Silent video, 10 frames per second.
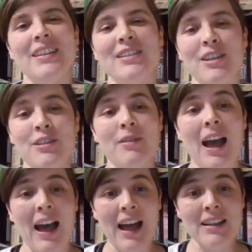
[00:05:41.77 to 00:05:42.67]
So you
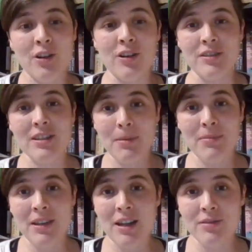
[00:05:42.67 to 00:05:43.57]
add on
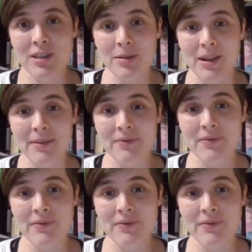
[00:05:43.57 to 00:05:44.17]
something else to it.